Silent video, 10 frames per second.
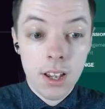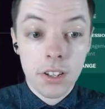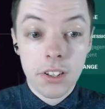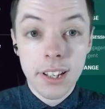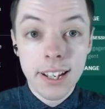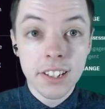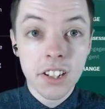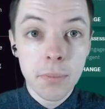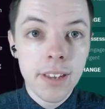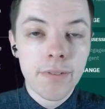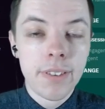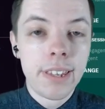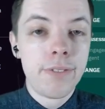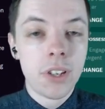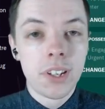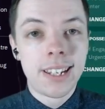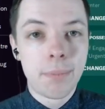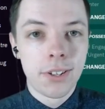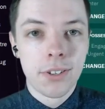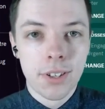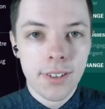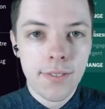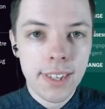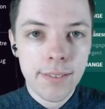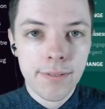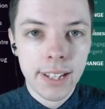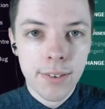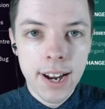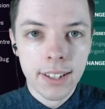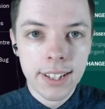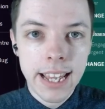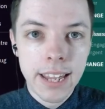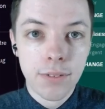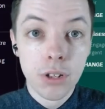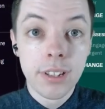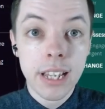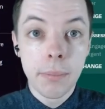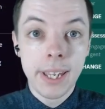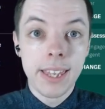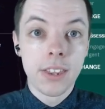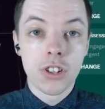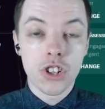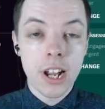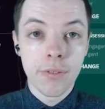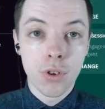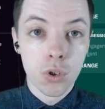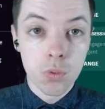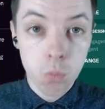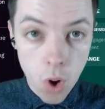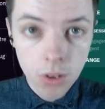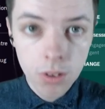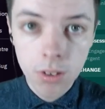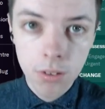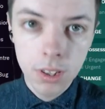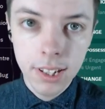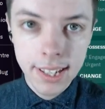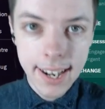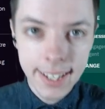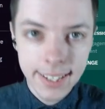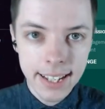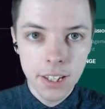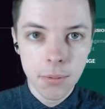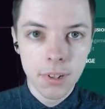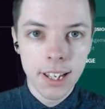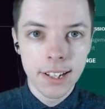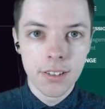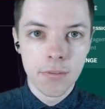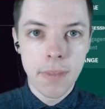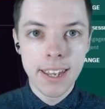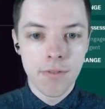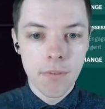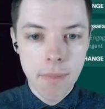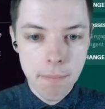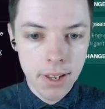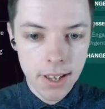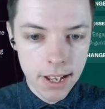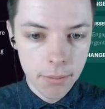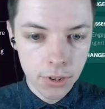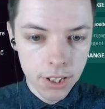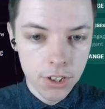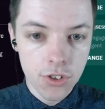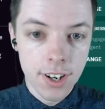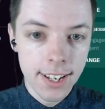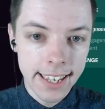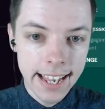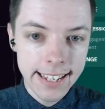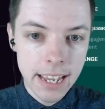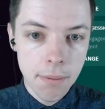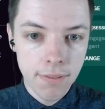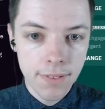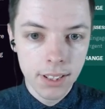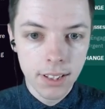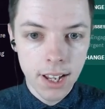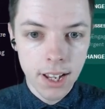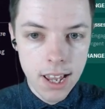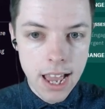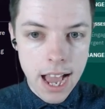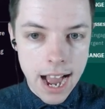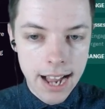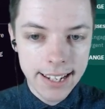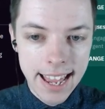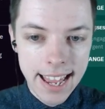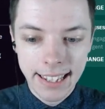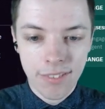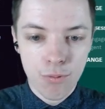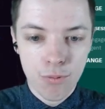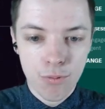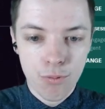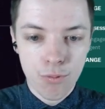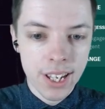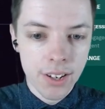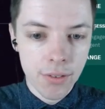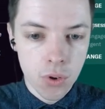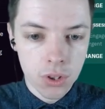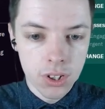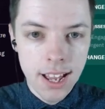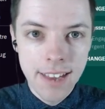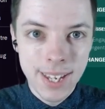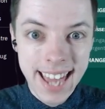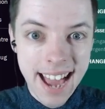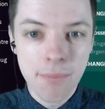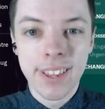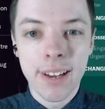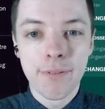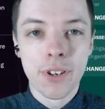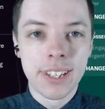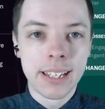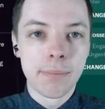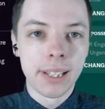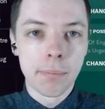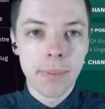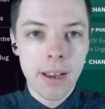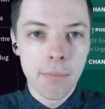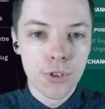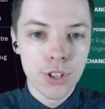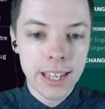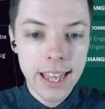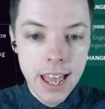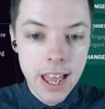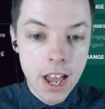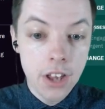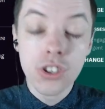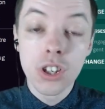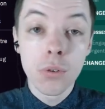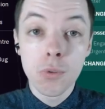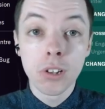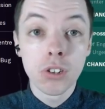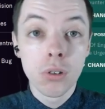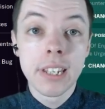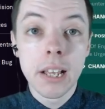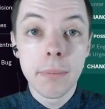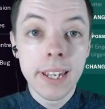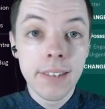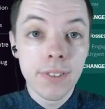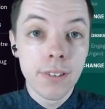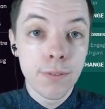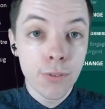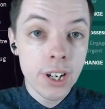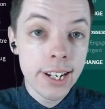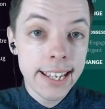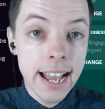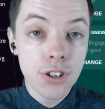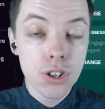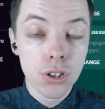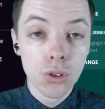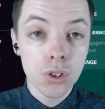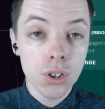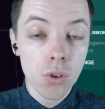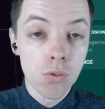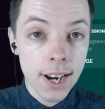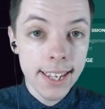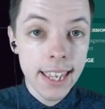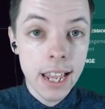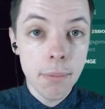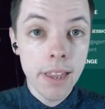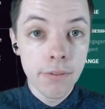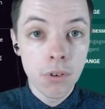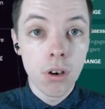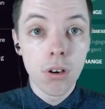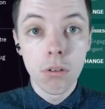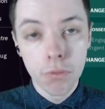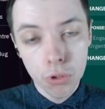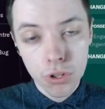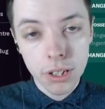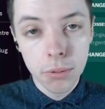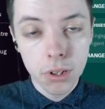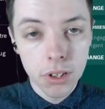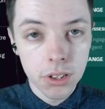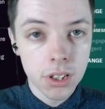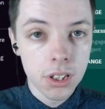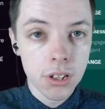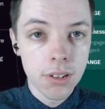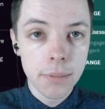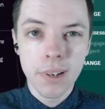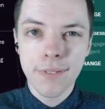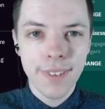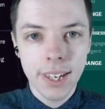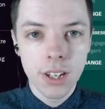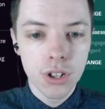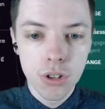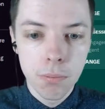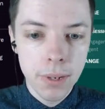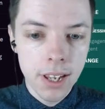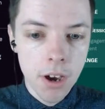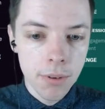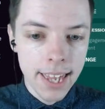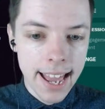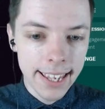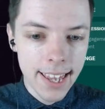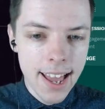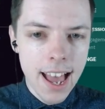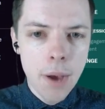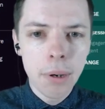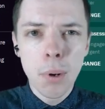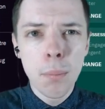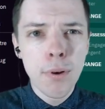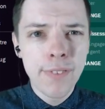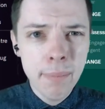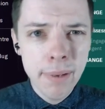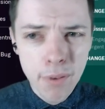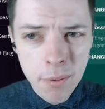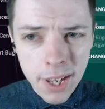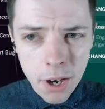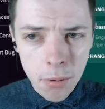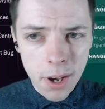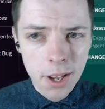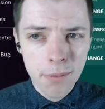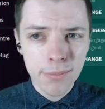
that is going to be it for the first episode of the Villarreal save. Do tell me in the chat, of course, one, the signings that you would like to make. Remember, I'm looking to try and get a midfielder and a left winger, of course, if we can with that £13 million budget. And two as well, do tell me if the 3D engine looks alright in game. If not, unfortunately we'll go to the 2D, but I think it should be okay. And well, one more thing before we go. Gary